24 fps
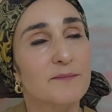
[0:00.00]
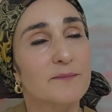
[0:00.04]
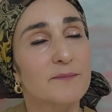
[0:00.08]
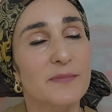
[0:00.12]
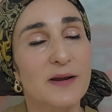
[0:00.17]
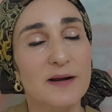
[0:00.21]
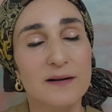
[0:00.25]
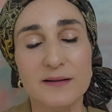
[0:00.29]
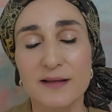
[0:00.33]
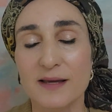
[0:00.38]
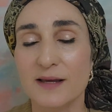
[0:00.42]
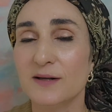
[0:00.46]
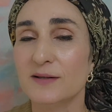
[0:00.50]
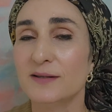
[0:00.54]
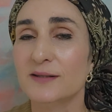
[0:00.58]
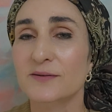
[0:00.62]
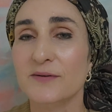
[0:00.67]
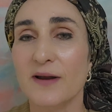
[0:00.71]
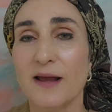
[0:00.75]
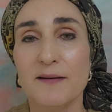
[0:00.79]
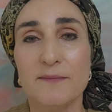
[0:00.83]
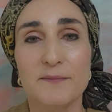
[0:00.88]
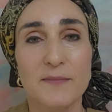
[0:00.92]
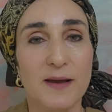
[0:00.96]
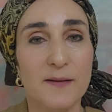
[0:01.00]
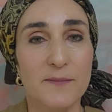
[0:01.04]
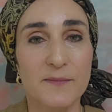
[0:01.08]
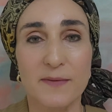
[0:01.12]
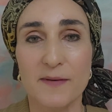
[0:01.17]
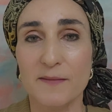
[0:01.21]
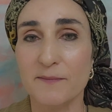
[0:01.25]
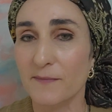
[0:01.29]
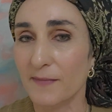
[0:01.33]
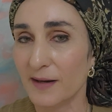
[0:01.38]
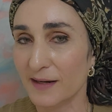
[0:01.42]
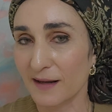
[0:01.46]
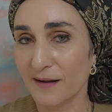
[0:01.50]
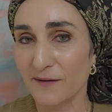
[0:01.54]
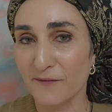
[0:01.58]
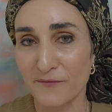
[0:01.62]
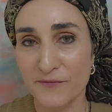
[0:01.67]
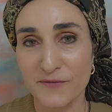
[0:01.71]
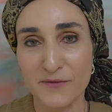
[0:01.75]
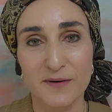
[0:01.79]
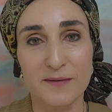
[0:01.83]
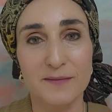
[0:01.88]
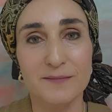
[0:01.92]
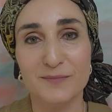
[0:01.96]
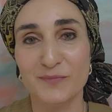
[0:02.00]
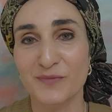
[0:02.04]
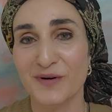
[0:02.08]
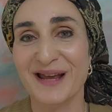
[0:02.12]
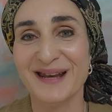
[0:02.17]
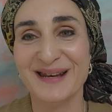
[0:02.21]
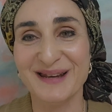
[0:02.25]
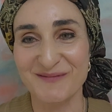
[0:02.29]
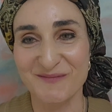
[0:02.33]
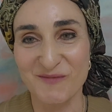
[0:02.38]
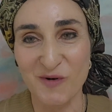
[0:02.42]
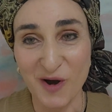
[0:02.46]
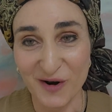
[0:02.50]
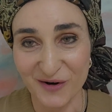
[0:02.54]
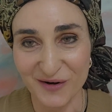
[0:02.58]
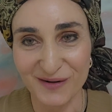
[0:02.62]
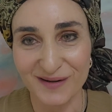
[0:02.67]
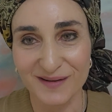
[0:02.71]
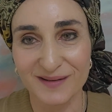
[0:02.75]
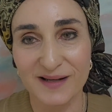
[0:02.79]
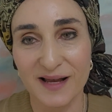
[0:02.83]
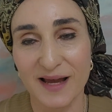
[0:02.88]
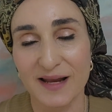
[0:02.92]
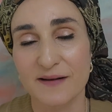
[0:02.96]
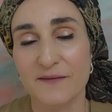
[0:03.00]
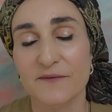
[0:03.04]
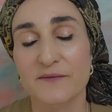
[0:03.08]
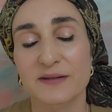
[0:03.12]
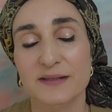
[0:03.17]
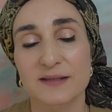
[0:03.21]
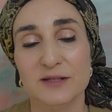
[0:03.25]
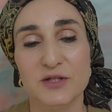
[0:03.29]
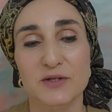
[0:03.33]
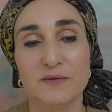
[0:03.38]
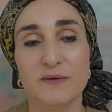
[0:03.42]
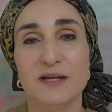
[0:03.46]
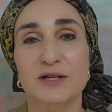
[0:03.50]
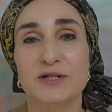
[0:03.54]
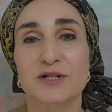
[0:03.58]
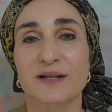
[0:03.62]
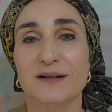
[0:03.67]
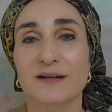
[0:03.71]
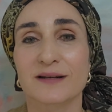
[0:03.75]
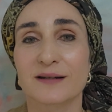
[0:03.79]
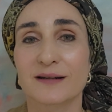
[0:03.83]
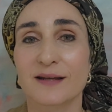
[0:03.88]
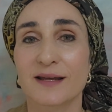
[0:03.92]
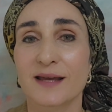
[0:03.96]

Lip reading: barely could strap up money for bread and water kind of situation.